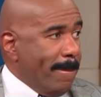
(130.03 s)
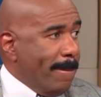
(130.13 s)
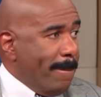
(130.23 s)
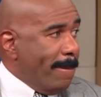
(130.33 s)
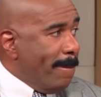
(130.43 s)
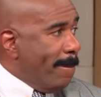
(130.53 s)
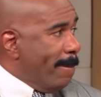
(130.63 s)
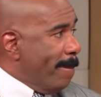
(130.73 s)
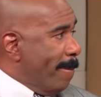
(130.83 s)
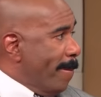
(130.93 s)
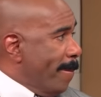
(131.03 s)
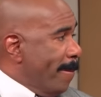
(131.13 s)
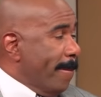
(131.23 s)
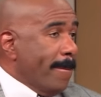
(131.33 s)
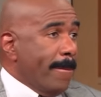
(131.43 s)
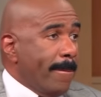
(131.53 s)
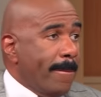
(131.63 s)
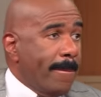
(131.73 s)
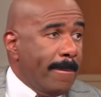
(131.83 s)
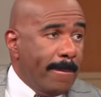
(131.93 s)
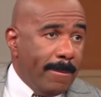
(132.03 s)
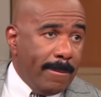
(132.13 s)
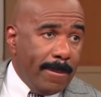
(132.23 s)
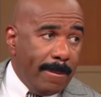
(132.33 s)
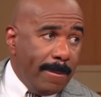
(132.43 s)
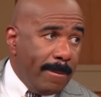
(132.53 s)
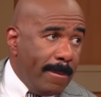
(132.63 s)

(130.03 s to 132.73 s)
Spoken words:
[no speech]